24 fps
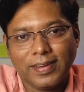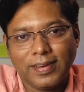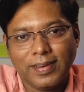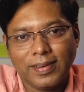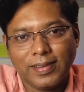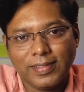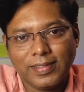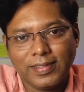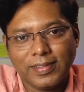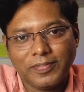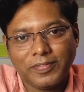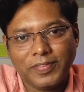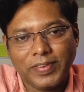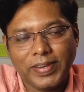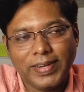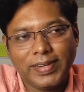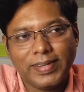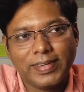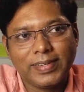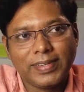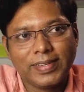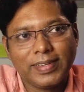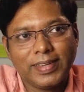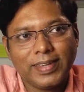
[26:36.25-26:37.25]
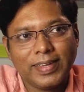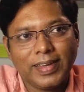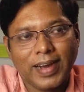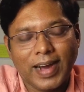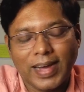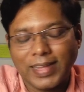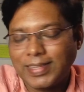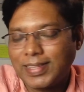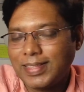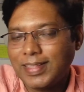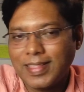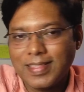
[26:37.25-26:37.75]
in the field.
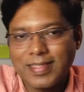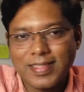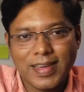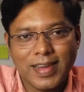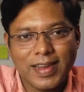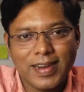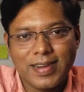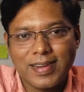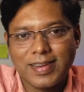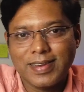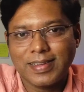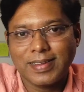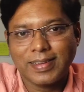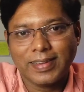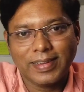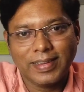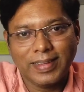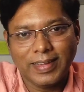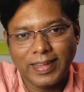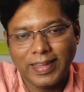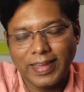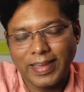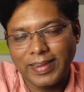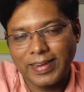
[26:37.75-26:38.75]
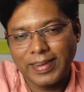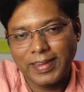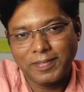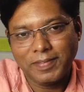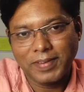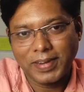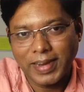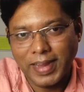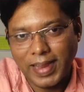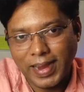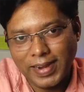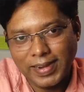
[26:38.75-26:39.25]
Other than that, I
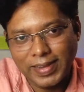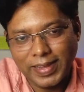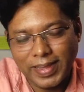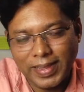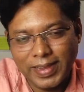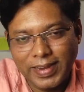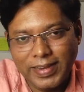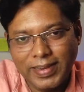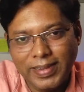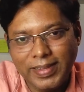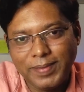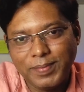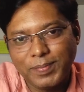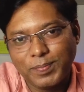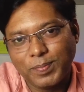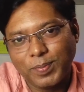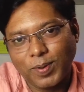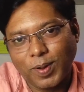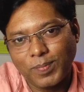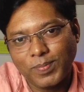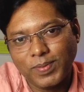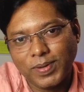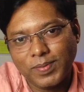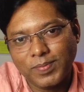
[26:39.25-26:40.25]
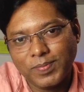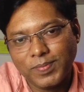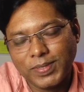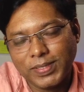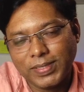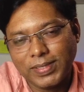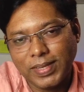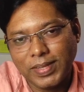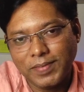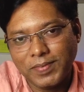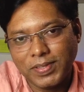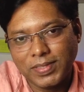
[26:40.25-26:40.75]
never had any problem
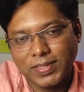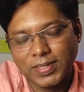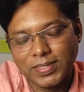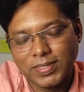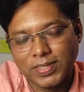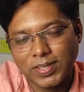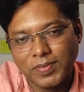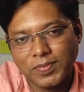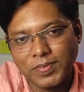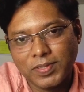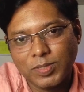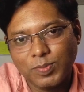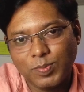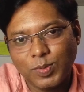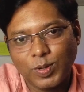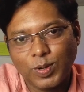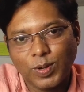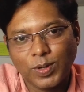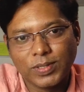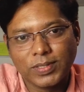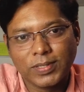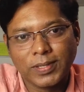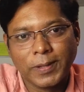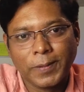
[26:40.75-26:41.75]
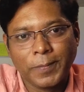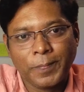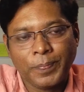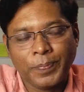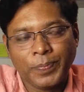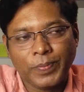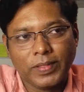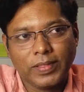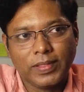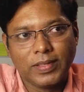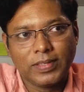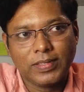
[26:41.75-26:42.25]
with leaving the service, because
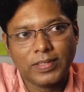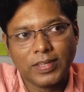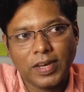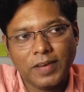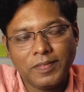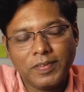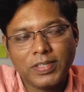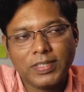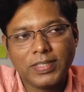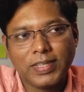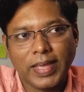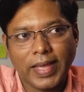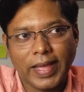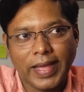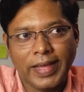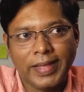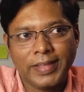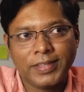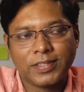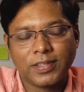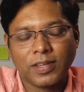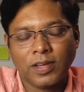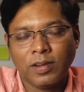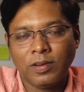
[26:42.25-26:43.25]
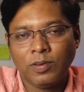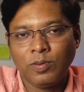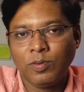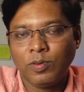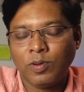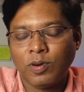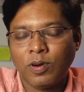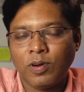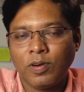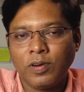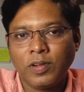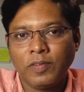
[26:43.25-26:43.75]
the service has a
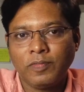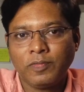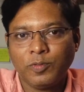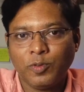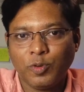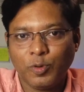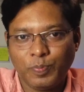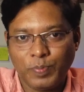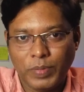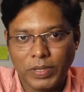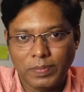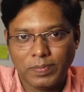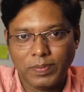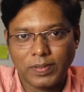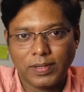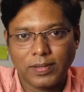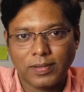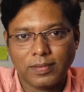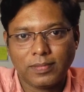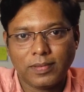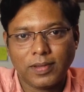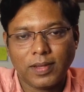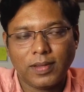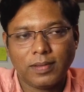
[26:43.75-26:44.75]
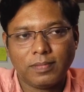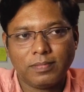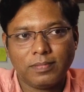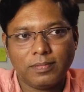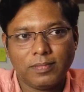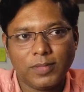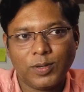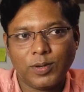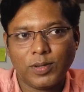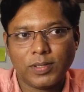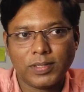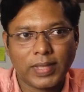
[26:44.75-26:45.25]
lot of good people,
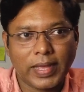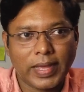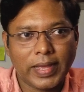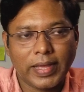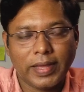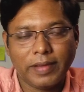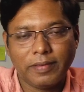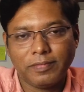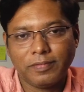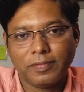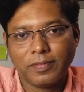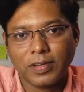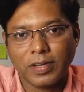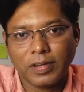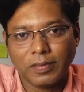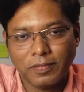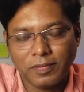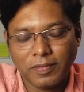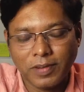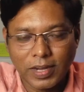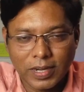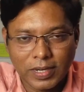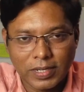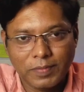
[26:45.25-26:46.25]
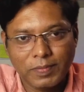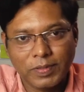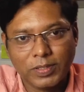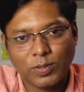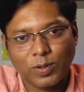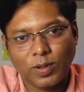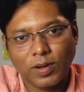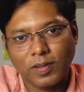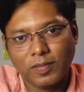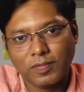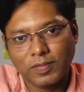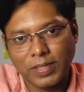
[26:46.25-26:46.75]
because I have worked with
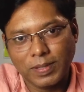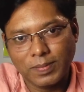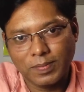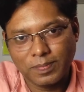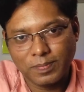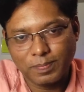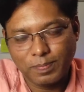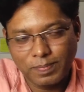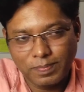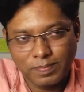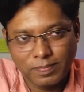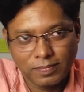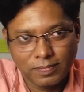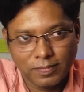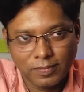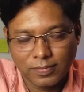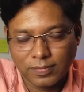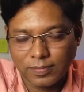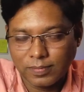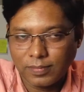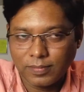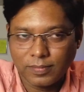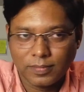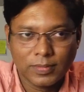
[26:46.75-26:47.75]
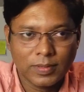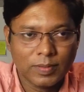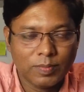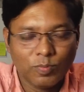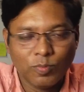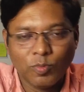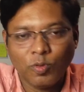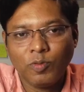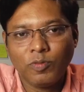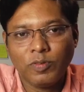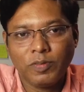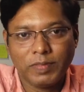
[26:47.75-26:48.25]
all of them,
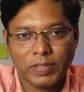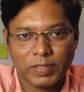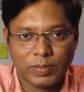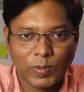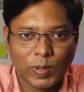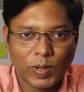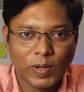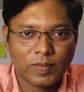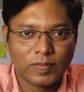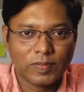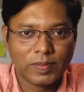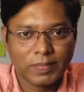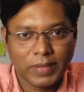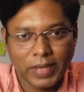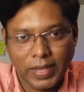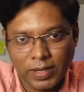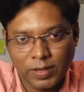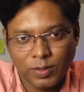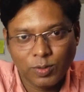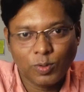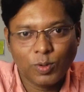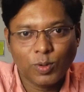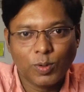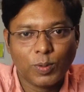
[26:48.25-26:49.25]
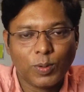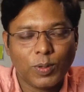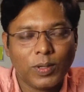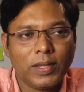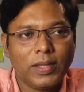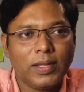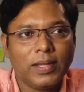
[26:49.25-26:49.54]
moved with all of them. I know